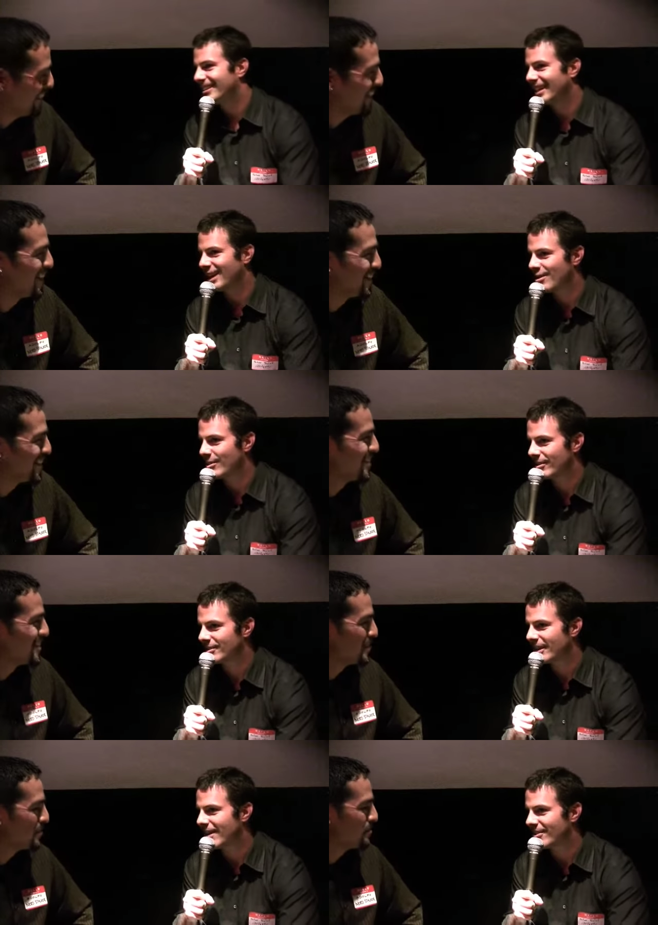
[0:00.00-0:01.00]
Speaker 1: yeah,
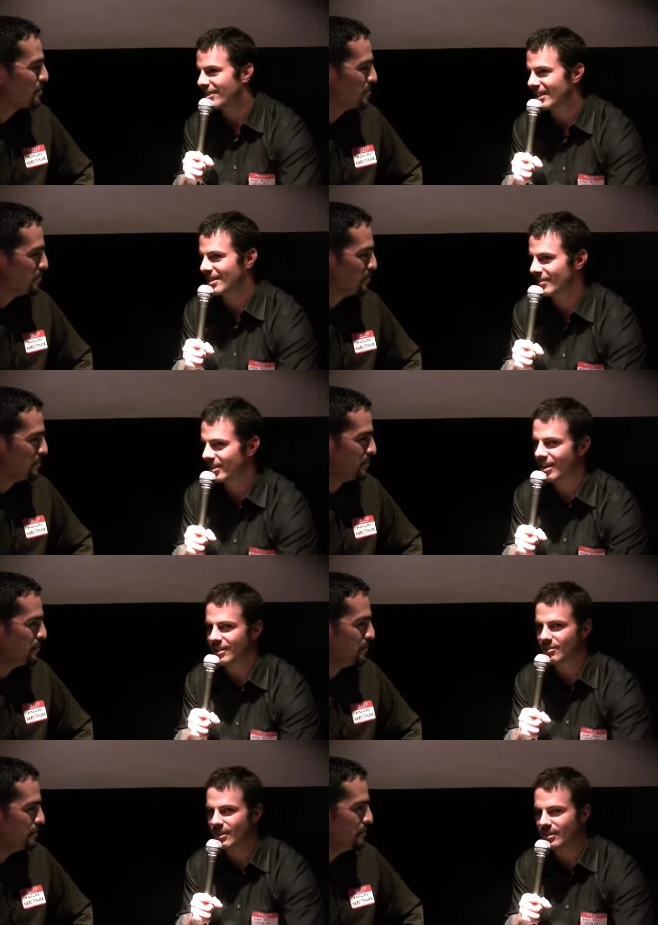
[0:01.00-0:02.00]
it's kind of a theme. You know, I
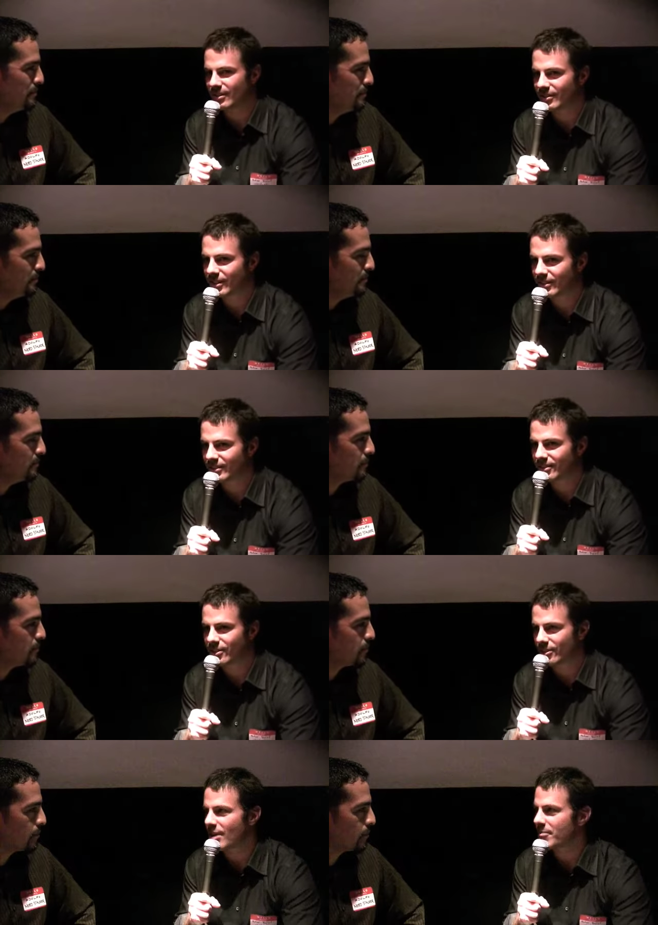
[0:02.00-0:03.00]
spent done this
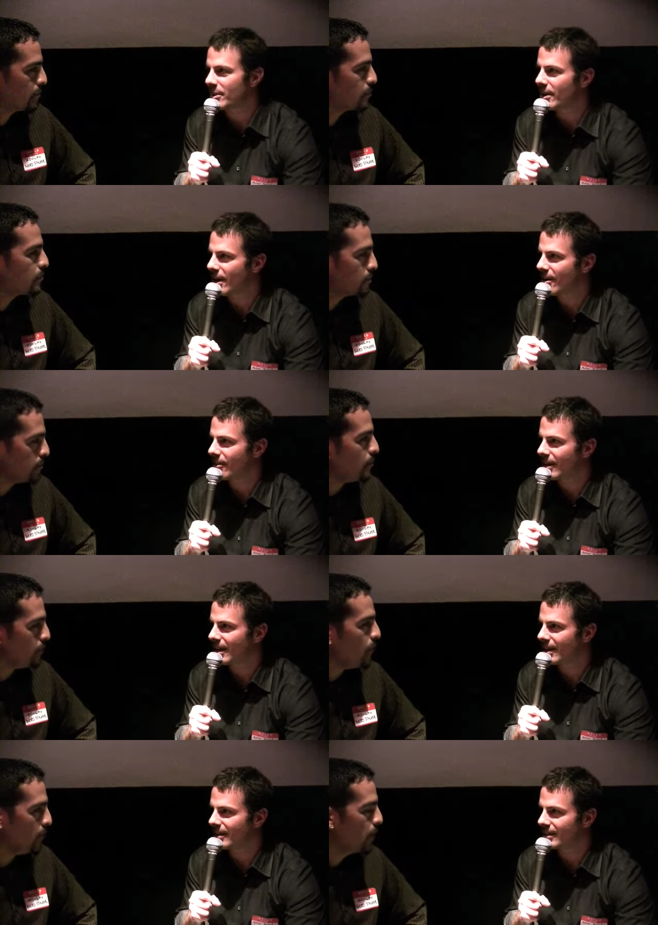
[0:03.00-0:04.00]
third company now
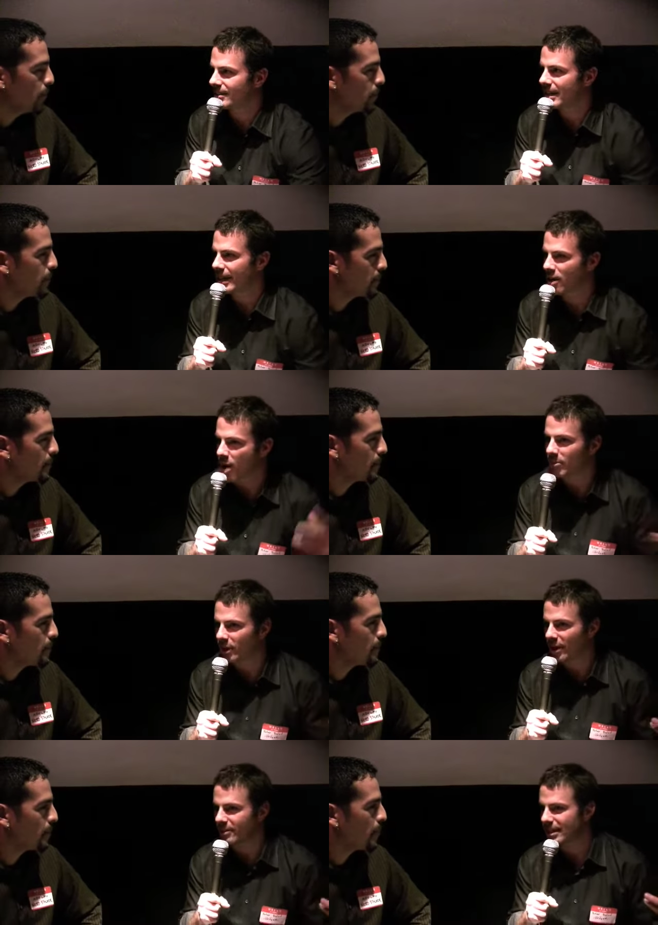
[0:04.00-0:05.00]
that is taking
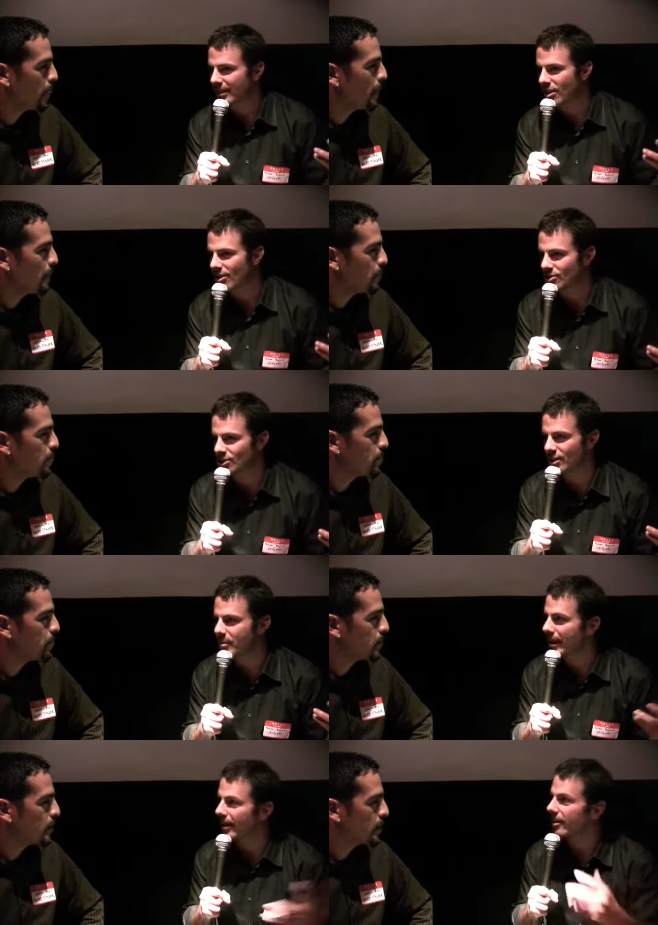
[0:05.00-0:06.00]
complicated technology and
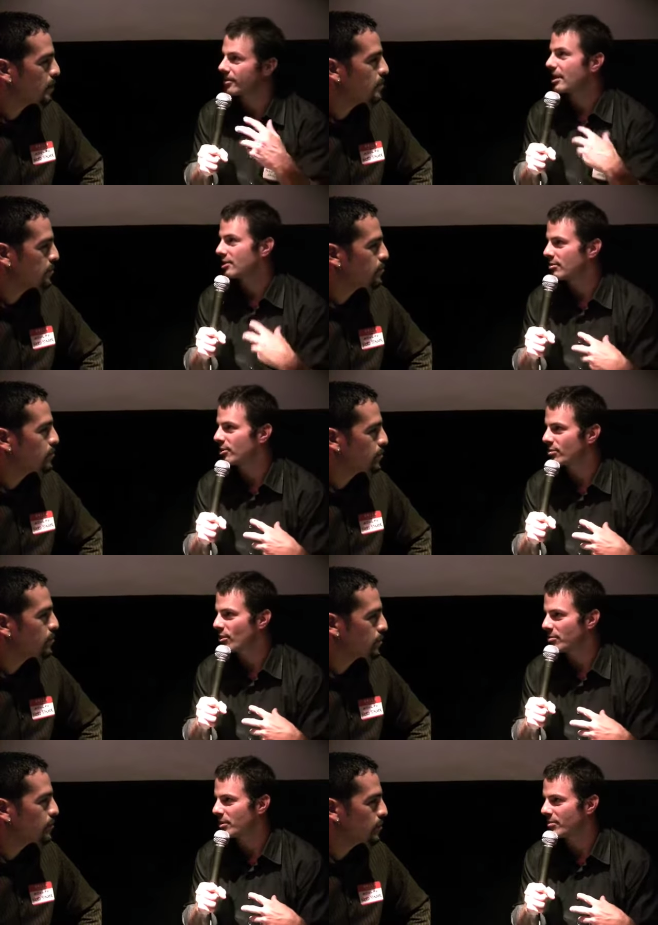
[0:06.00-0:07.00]
making it accessible to
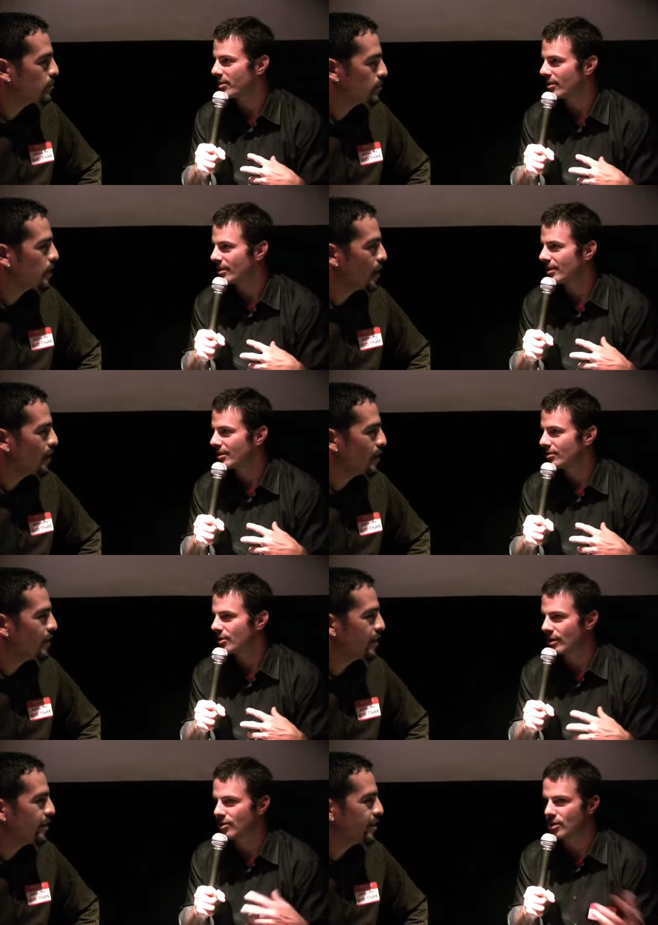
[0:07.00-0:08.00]
more people.
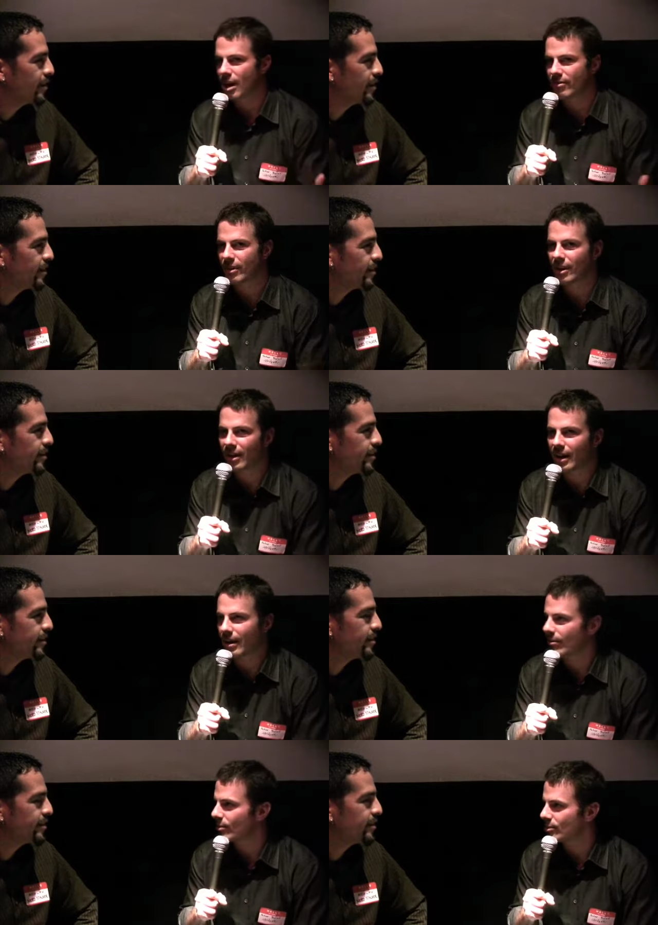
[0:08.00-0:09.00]
So in Java,
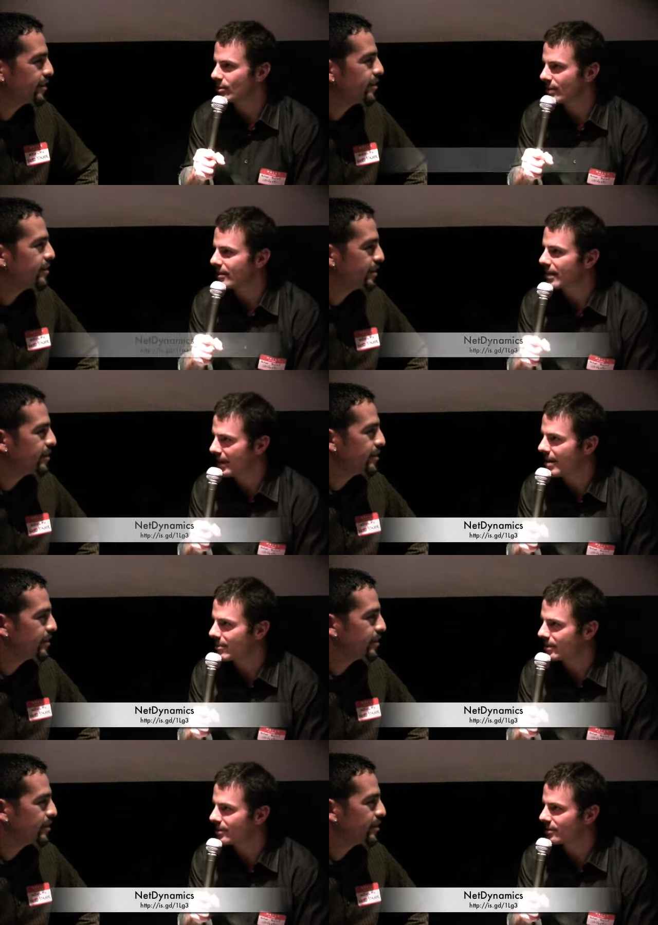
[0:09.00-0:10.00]
I was with
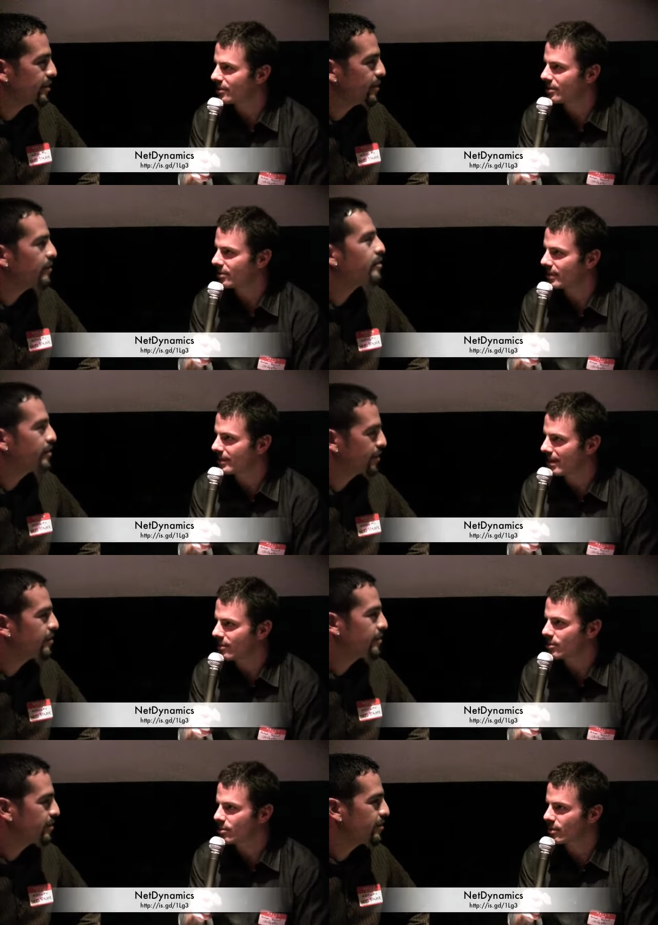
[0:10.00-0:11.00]
NetDynamics. I was the CTO of
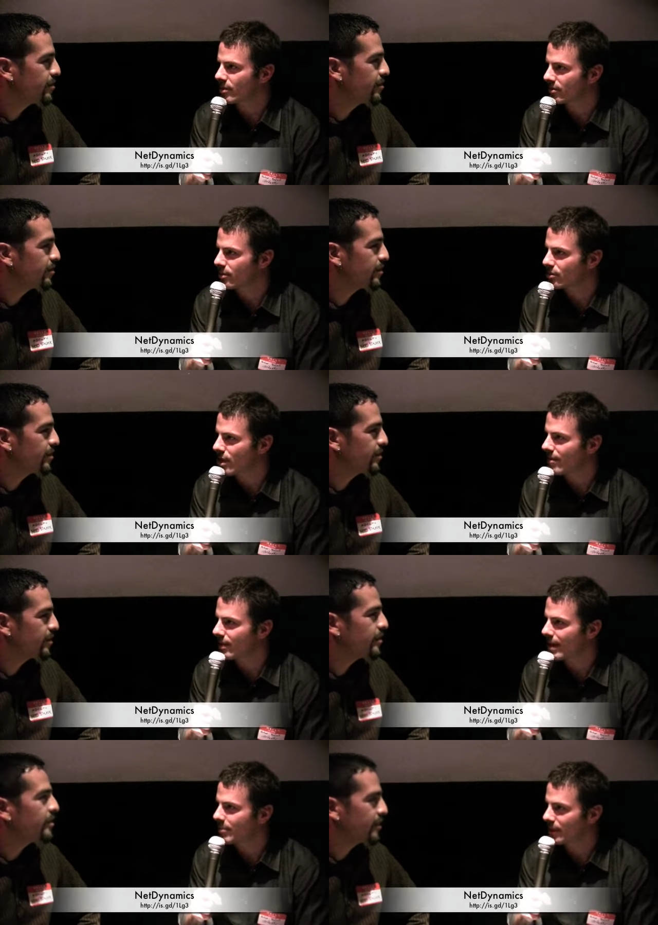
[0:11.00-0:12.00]
NetDynamics. was one of the first Java
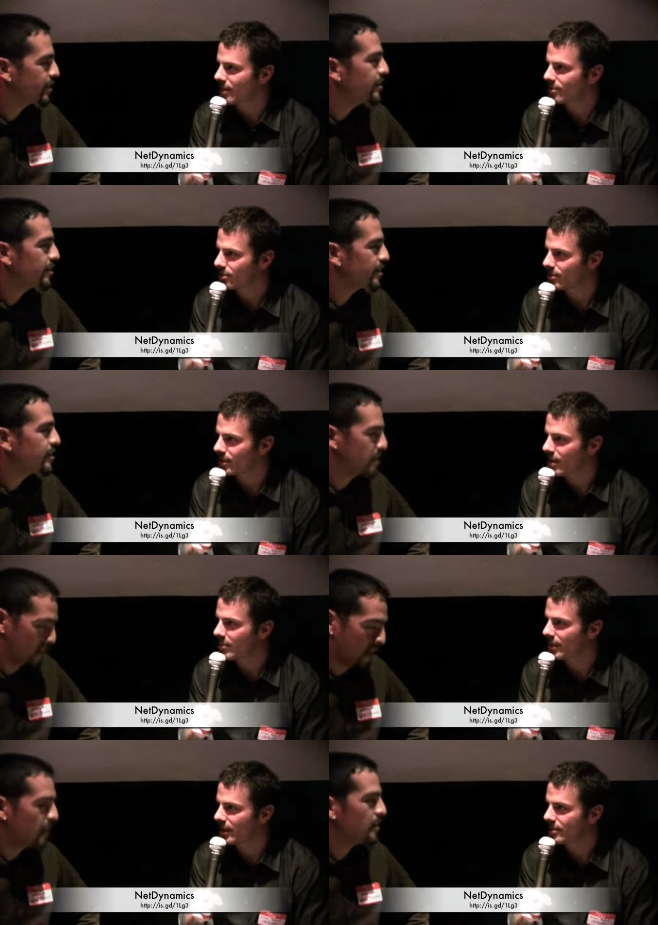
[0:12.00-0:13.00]
application server
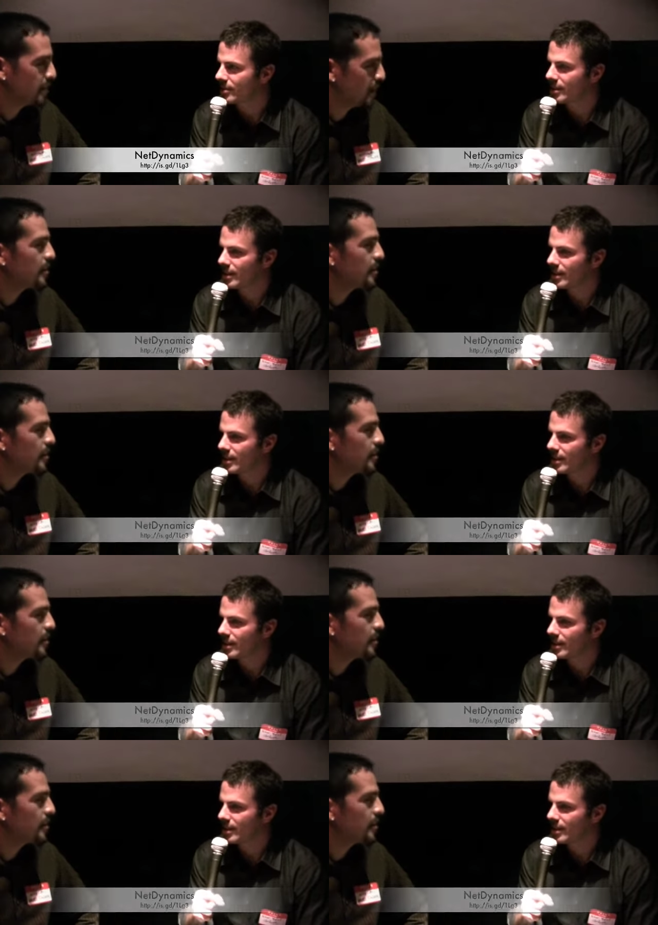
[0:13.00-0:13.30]
companies.